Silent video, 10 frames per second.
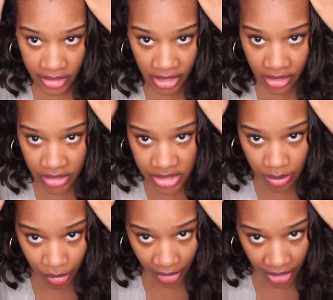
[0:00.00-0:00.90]
here is
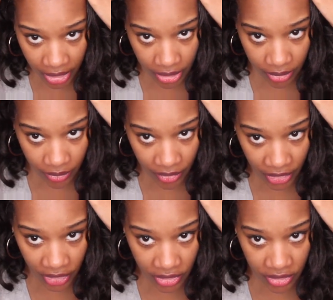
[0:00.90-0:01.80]
the braid.
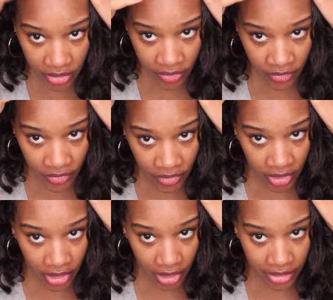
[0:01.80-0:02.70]
Okay,
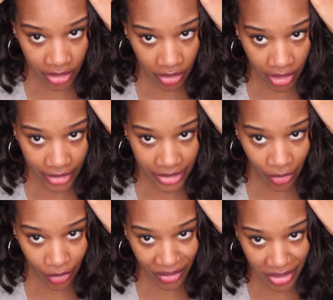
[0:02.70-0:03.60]
Un
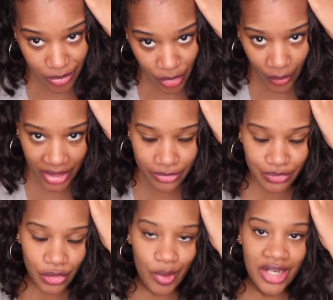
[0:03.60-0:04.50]
unarmed. Oh well,
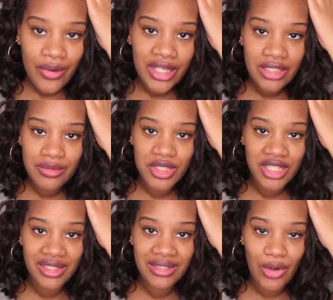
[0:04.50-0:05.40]
why do I keep
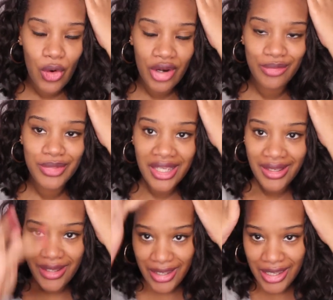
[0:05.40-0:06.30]
saying unarmed?
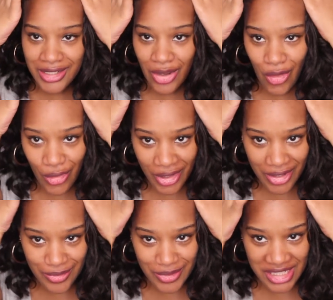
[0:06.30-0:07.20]

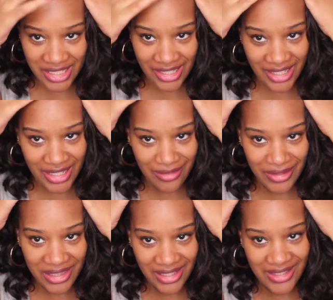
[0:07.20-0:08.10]
Unharmed, and
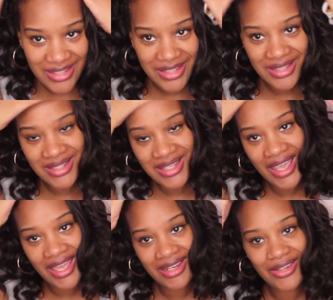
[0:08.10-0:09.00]
everything is
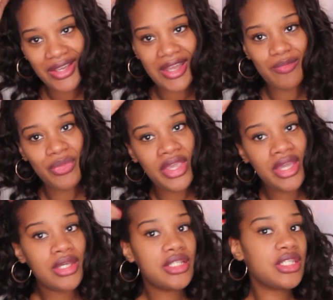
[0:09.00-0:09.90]
intact. Okay,
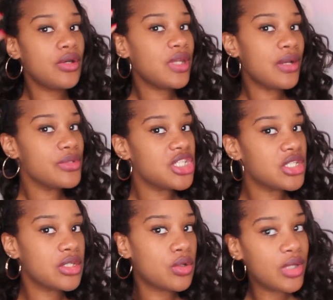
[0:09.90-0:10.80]
So that was
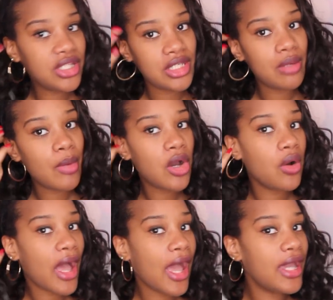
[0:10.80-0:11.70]
just a quick
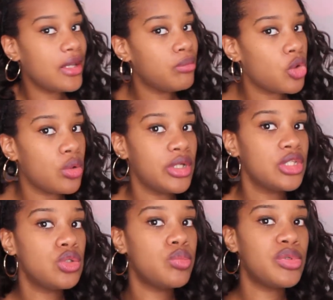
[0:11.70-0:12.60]
demo. I am
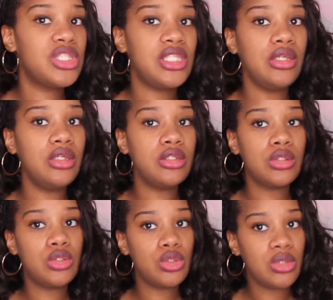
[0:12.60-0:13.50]
going to proceed
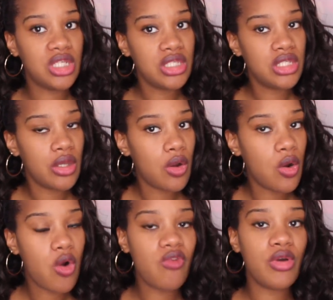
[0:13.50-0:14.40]
to do this
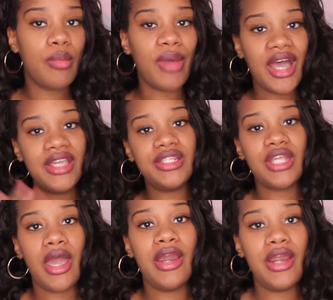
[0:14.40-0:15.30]
over my
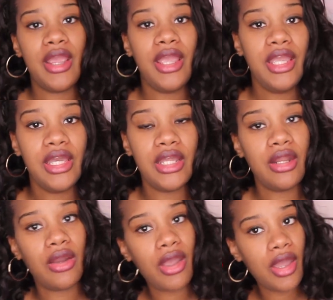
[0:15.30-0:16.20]
entire
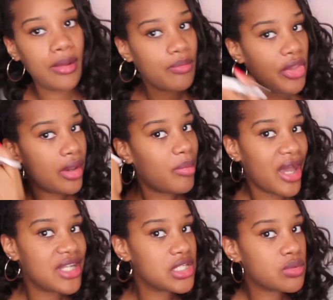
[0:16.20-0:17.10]
head, okay? But
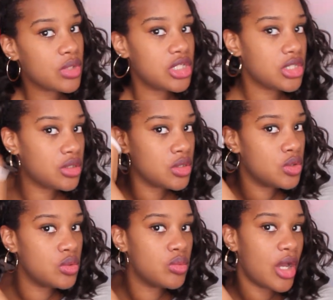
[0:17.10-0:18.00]
I just wanted
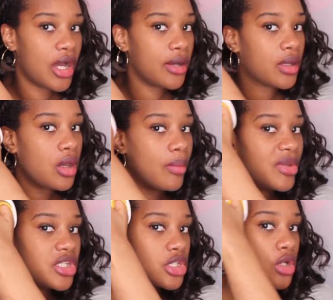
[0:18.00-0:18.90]
to uh, come
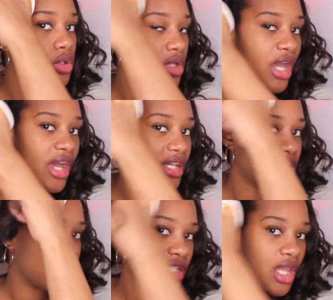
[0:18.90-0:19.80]
and show you
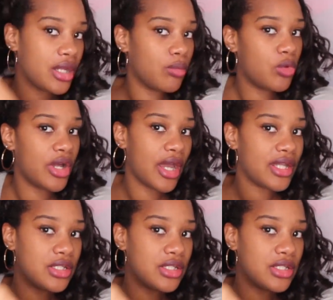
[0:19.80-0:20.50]
guys just kind of what I